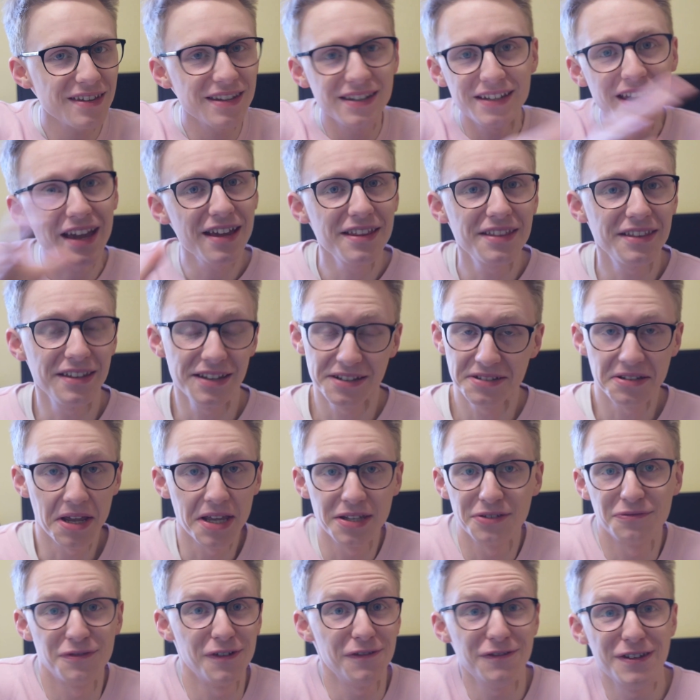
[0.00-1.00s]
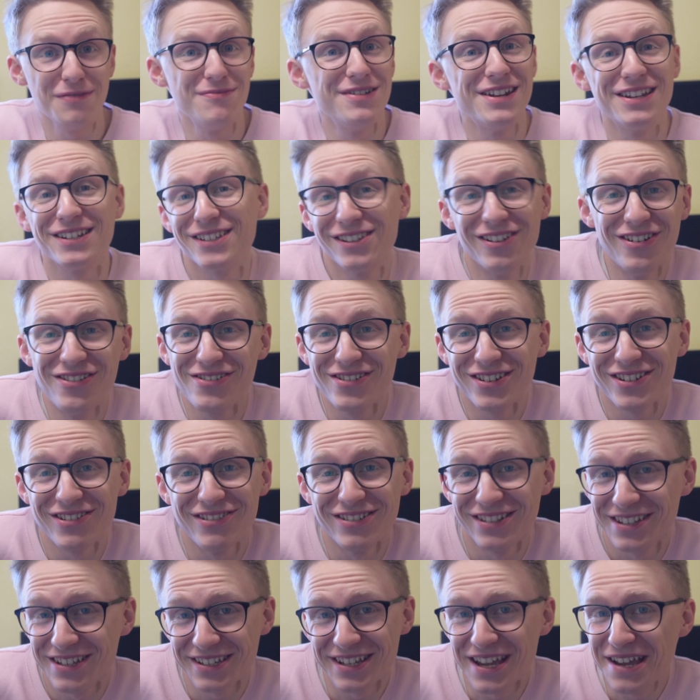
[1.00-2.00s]
It's 50 minutes long,
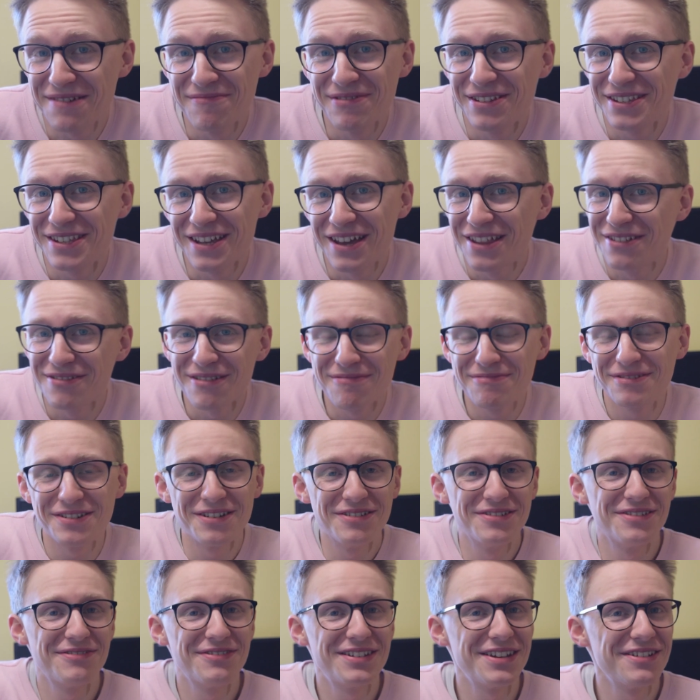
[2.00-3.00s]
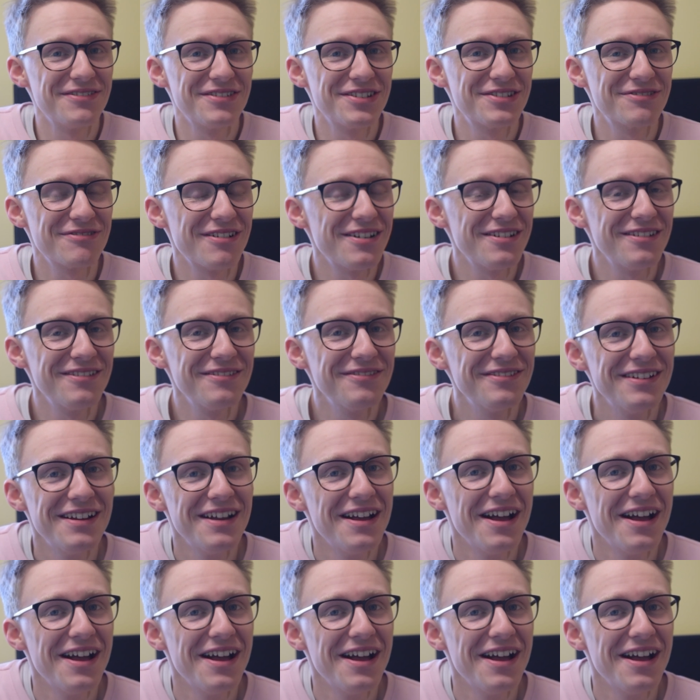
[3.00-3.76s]
so it's the same as the other episodes of Series 12.